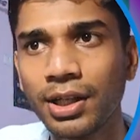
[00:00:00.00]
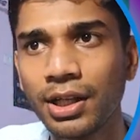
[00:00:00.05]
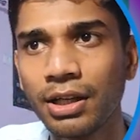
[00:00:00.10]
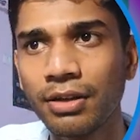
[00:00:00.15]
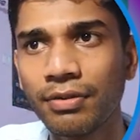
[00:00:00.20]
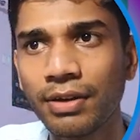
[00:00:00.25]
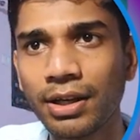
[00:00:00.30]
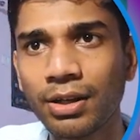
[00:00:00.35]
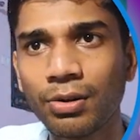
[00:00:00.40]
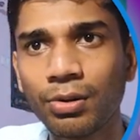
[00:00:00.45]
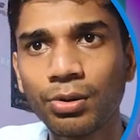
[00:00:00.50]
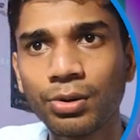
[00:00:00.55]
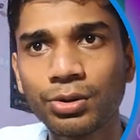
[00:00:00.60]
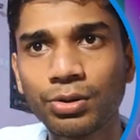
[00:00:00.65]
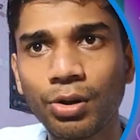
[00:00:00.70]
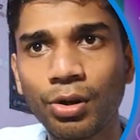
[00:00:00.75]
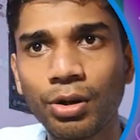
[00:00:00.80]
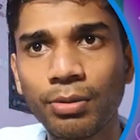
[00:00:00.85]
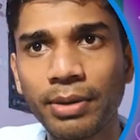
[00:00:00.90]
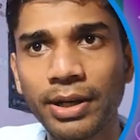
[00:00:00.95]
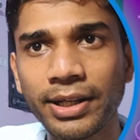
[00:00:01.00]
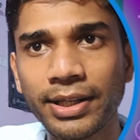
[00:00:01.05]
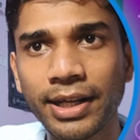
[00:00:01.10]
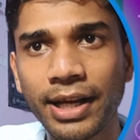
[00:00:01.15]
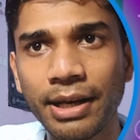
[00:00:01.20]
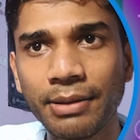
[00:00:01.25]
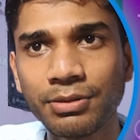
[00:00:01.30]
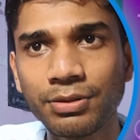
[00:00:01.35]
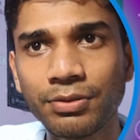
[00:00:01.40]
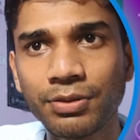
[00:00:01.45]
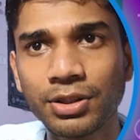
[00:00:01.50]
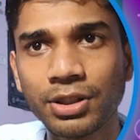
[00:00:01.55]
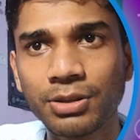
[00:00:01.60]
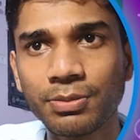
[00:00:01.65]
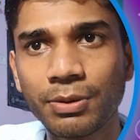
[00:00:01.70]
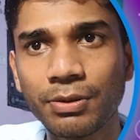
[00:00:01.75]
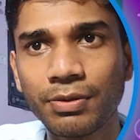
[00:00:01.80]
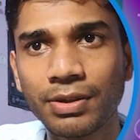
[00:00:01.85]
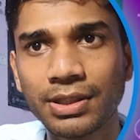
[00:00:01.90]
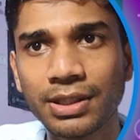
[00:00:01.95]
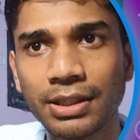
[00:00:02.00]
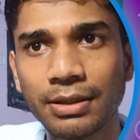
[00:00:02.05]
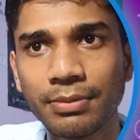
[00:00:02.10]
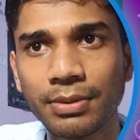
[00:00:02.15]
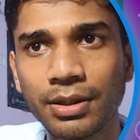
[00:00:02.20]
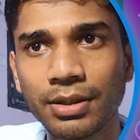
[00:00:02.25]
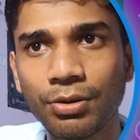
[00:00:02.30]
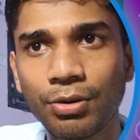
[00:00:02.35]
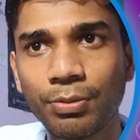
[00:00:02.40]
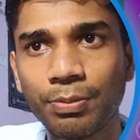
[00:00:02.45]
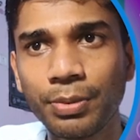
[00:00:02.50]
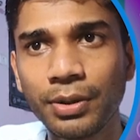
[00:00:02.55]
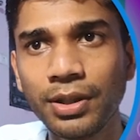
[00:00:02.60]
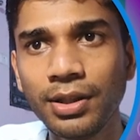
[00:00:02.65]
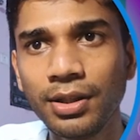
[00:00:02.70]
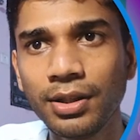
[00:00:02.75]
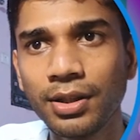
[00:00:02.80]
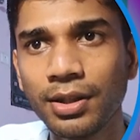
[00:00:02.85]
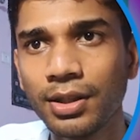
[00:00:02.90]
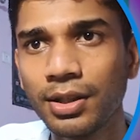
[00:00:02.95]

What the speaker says: If I close all my tabs, which is previously being opened,